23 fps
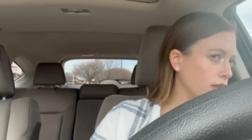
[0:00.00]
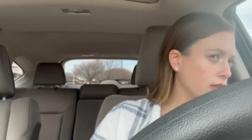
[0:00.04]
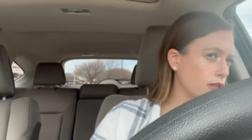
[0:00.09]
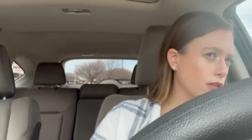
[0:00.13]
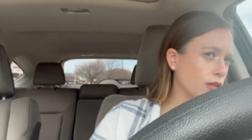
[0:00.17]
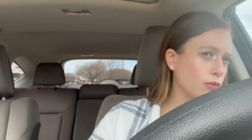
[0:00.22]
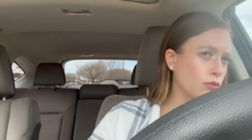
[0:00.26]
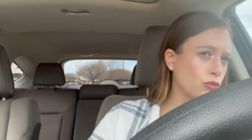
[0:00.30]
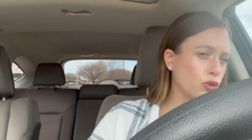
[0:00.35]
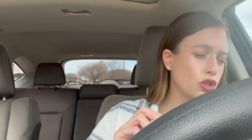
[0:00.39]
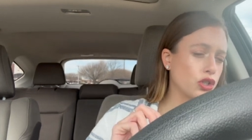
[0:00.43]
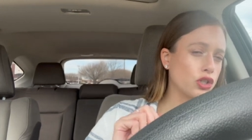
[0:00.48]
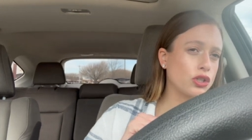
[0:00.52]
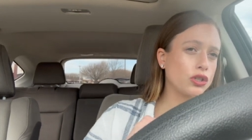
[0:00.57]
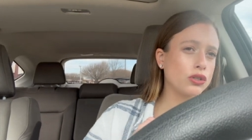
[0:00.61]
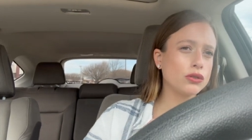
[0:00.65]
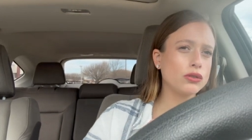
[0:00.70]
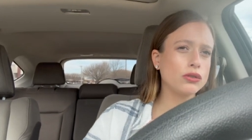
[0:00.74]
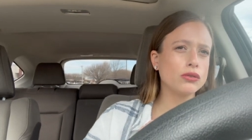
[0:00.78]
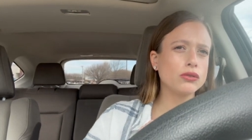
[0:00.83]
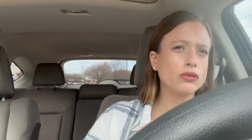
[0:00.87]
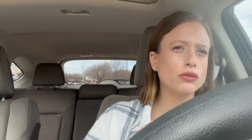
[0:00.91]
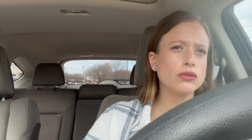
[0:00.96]
some
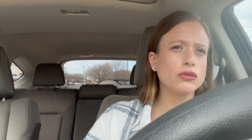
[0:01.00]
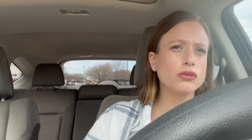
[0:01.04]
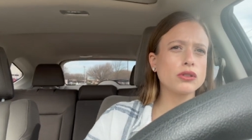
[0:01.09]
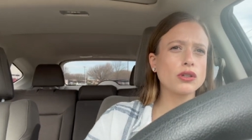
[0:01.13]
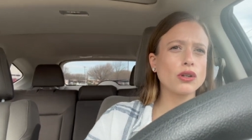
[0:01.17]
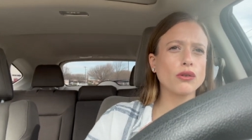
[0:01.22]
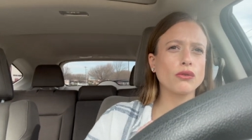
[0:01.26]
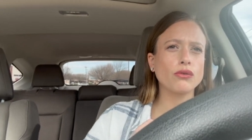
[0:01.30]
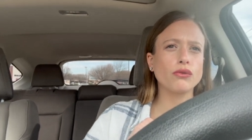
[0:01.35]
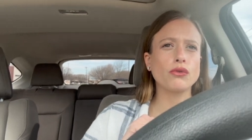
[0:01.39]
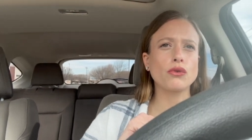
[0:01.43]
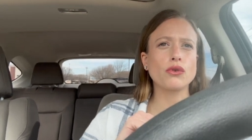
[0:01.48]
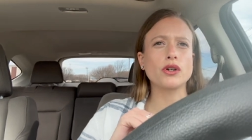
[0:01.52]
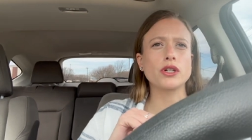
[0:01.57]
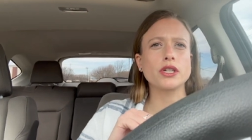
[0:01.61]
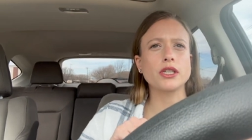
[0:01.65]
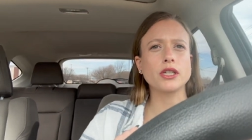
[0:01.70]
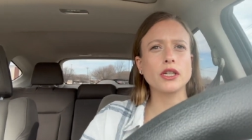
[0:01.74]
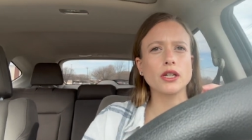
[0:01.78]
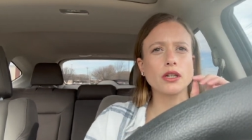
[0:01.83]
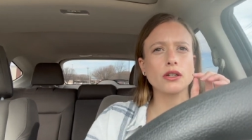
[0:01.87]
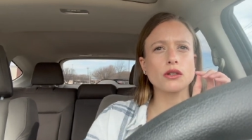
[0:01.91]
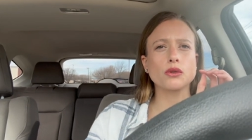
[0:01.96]
shoes for
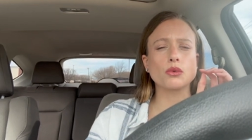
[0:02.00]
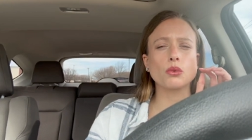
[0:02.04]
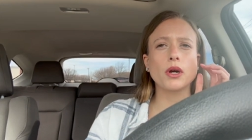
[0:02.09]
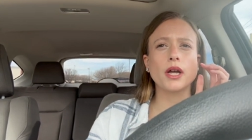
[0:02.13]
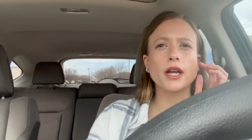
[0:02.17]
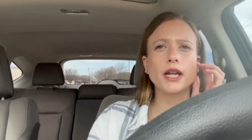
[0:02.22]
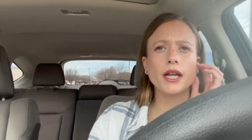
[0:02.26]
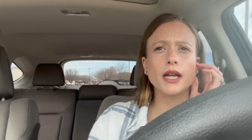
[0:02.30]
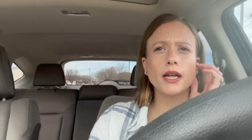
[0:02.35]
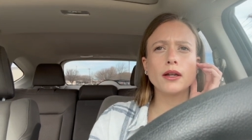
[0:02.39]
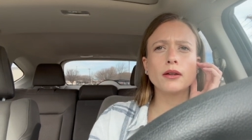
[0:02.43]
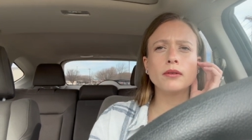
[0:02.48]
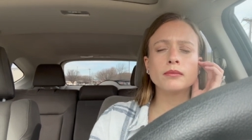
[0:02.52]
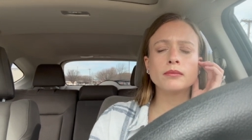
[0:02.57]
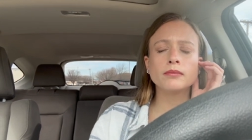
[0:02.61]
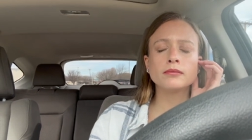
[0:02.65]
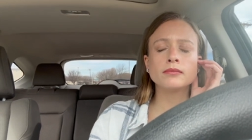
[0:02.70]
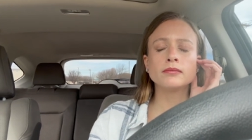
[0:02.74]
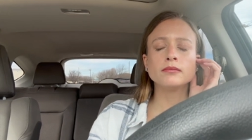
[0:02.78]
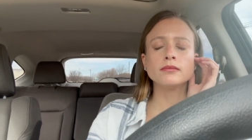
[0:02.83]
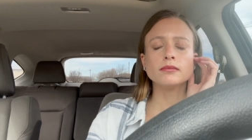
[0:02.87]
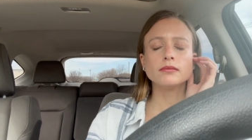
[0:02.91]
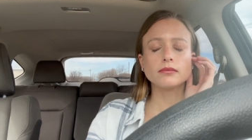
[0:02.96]
Sierra's wedding
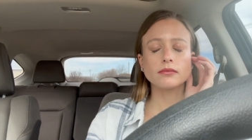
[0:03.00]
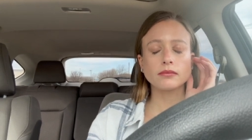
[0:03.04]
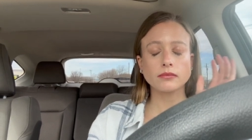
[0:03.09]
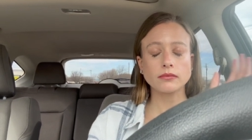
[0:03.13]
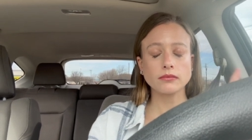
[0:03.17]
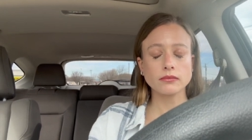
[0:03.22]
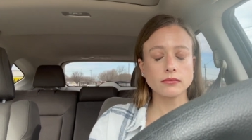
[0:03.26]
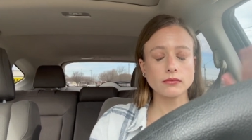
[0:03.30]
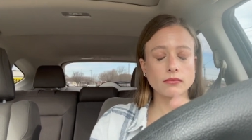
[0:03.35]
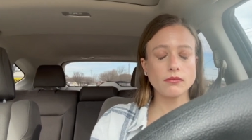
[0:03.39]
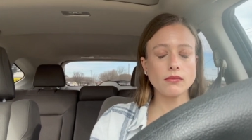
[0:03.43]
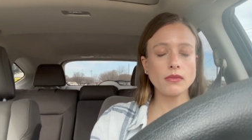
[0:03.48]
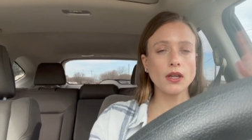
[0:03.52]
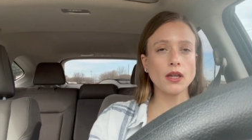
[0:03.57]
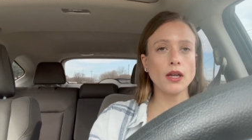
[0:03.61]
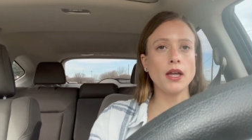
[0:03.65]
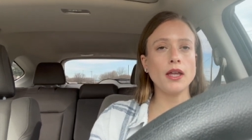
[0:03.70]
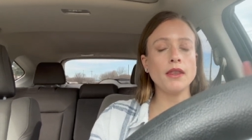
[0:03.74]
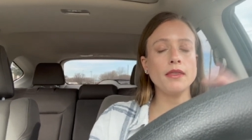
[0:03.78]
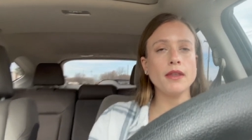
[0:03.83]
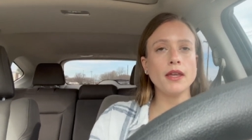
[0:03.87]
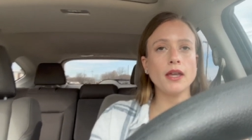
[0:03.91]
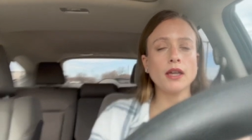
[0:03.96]

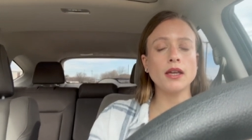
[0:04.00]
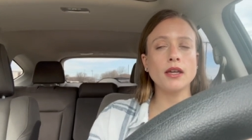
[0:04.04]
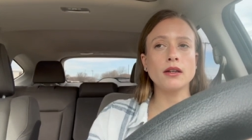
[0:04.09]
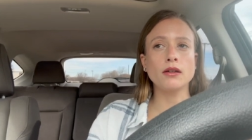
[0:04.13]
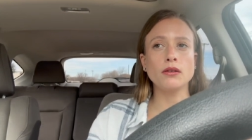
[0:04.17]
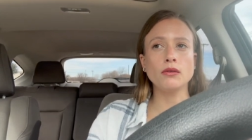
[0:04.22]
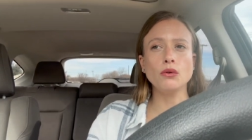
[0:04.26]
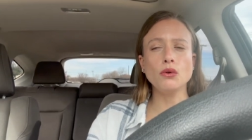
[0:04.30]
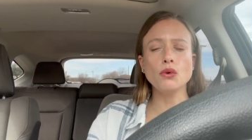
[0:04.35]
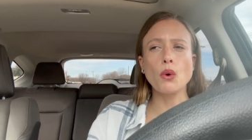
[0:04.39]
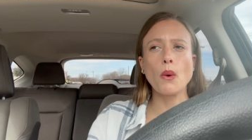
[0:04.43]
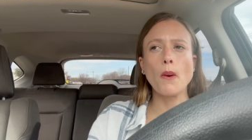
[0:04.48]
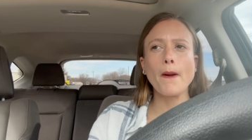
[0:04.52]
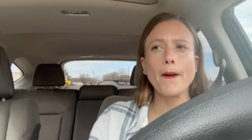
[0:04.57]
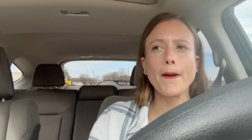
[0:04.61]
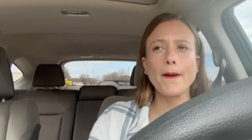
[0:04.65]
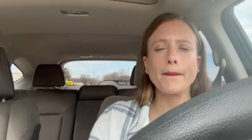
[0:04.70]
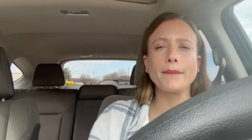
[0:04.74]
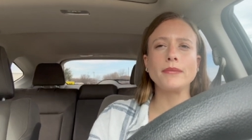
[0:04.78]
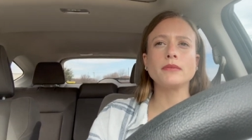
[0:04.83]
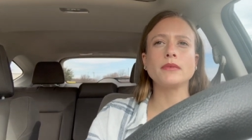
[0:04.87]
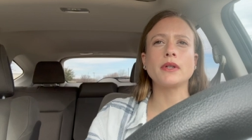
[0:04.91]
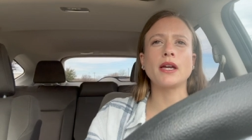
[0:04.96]
and
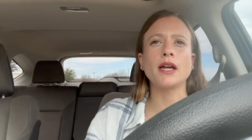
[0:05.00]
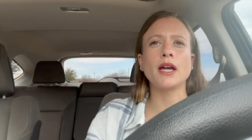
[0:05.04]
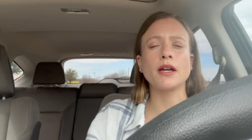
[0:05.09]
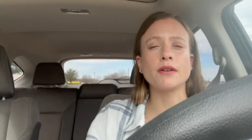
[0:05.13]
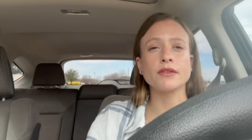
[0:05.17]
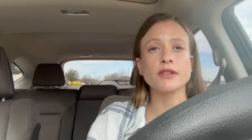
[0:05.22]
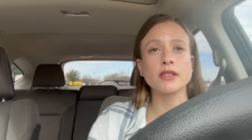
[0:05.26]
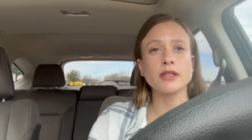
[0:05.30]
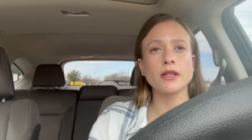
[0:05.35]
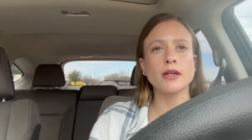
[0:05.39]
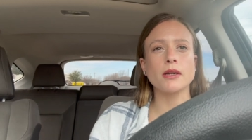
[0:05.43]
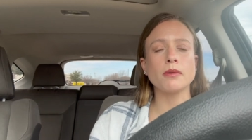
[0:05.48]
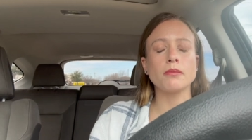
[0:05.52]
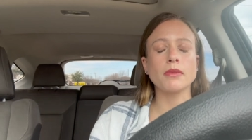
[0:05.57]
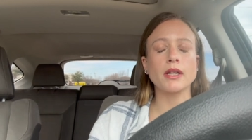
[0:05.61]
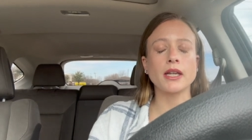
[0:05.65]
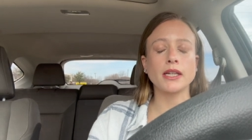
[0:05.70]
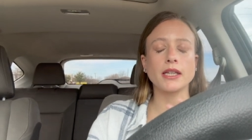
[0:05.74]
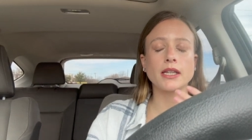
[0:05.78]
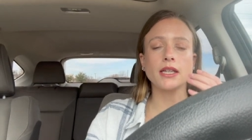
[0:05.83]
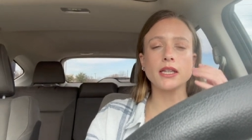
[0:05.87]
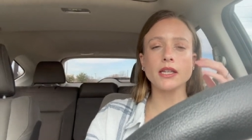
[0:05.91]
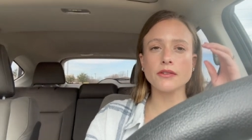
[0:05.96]
then I have some
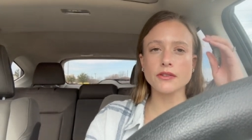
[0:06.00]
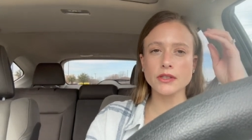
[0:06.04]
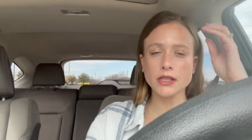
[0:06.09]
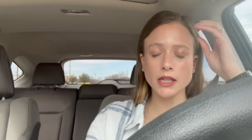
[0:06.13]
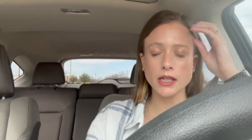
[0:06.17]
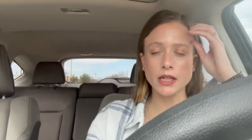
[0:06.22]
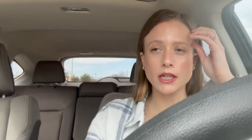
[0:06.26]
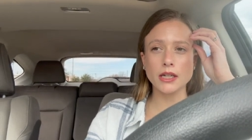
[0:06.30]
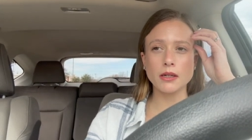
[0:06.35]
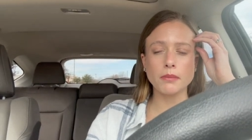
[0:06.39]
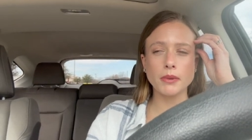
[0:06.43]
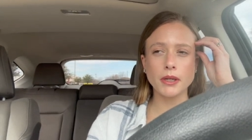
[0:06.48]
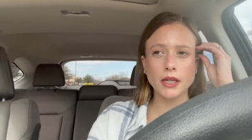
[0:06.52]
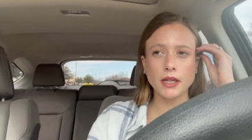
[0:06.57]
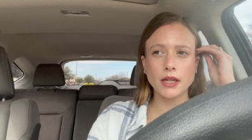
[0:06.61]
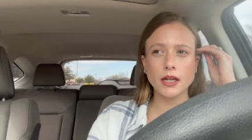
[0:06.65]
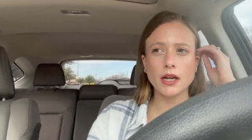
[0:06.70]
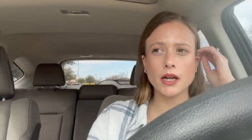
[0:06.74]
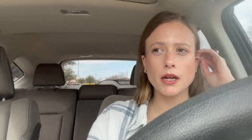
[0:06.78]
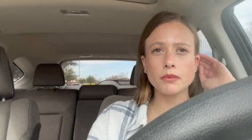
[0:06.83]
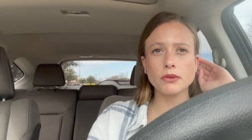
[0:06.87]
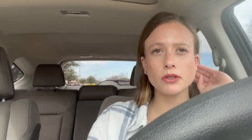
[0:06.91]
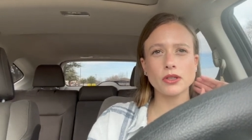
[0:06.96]
like gifts I need to pick
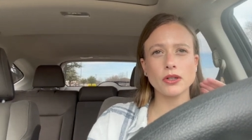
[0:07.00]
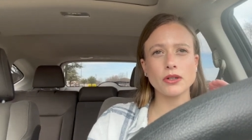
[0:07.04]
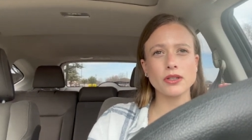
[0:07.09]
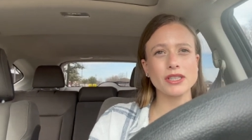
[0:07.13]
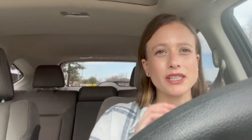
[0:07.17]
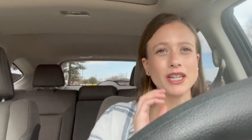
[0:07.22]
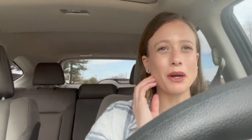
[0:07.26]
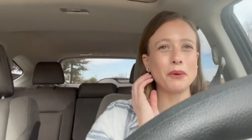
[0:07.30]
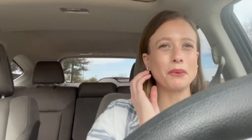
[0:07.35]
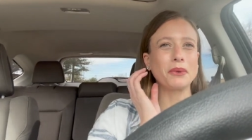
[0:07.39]
up so it's not